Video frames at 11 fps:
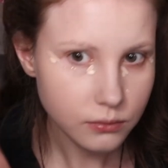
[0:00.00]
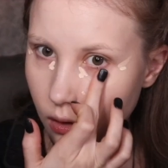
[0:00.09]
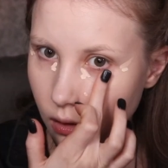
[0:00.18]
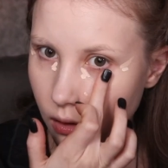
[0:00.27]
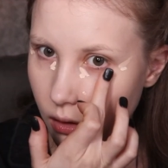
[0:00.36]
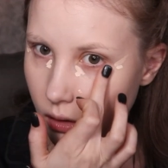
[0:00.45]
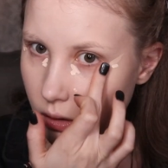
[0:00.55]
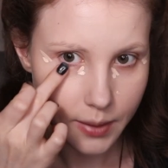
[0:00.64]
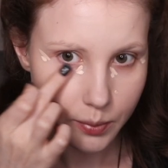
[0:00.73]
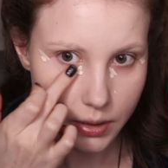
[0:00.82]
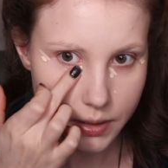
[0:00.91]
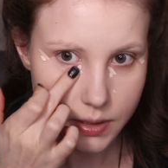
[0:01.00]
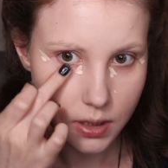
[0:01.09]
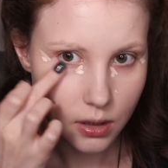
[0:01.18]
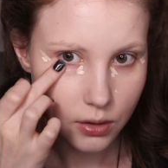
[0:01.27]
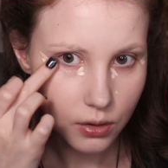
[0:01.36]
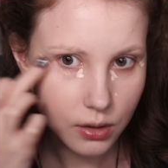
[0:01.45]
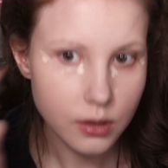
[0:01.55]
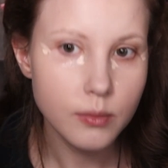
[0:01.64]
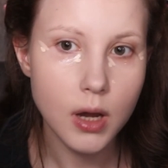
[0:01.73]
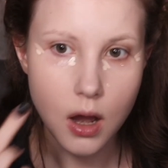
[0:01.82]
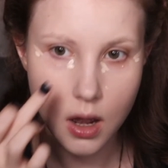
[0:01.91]
Serum. I place it underneath
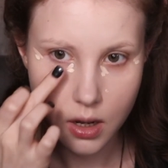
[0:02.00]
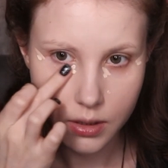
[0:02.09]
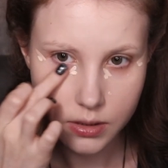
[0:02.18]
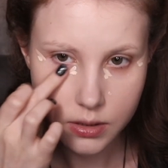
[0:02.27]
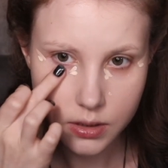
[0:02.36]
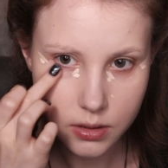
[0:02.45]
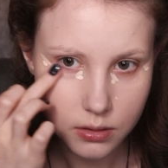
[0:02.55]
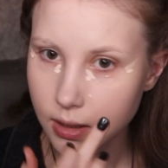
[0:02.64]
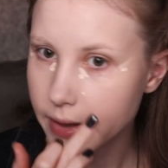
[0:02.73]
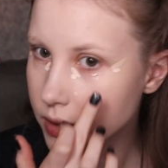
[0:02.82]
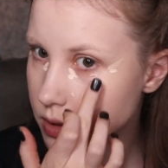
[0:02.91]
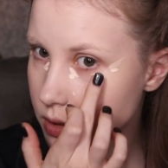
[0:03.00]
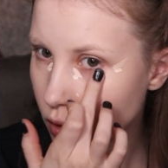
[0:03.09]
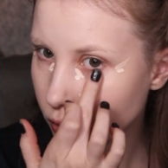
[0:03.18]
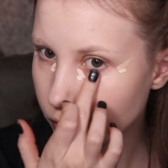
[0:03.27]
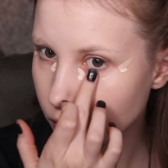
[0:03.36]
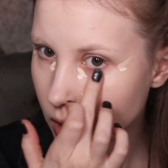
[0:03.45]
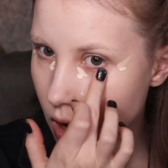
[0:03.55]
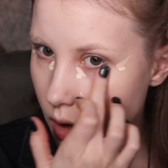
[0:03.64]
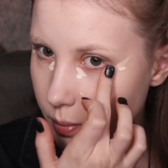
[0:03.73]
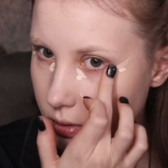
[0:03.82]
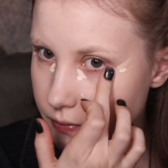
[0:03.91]
my eyes. Let it soak for a
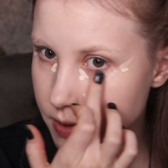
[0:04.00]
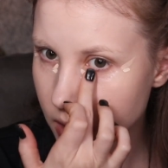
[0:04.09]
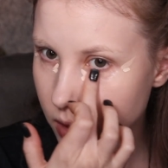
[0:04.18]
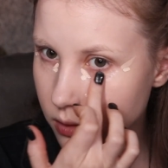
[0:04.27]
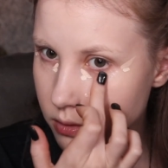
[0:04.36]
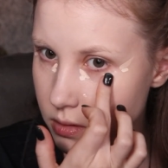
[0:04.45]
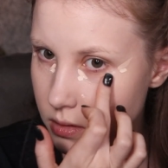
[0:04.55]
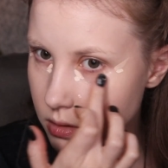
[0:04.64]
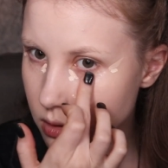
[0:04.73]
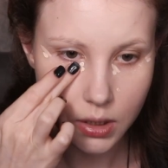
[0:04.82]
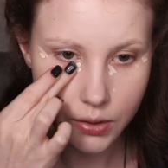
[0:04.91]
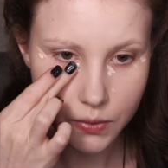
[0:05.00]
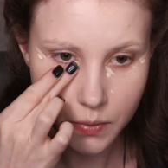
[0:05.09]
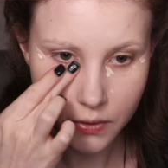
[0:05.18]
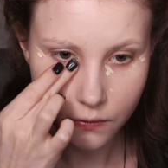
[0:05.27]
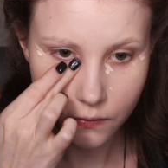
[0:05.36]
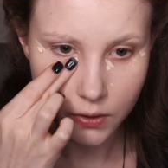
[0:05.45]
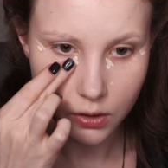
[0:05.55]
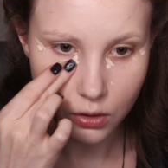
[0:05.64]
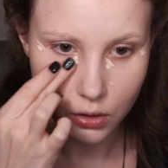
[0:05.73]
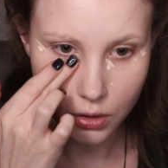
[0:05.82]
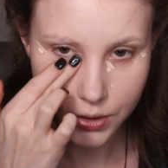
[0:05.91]
couple of seconds. I use my
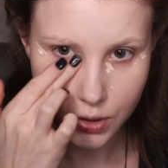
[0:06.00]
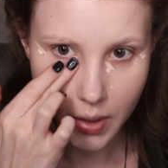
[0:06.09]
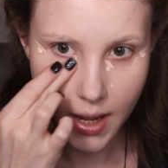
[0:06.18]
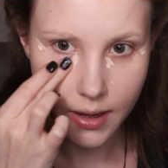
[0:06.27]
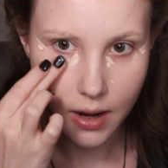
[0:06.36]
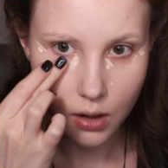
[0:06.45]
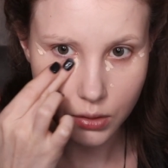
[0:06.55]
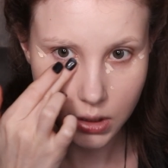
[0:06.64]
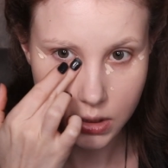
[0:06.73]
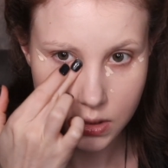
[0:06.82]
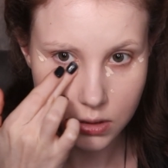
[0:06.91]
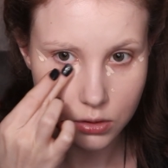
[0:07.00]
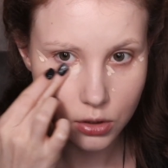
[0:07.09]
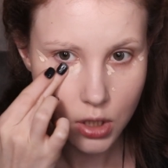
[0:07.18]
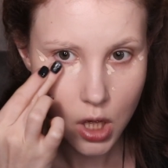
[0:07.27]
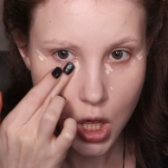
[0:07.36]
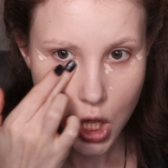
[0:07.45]
finger to pat out concealer.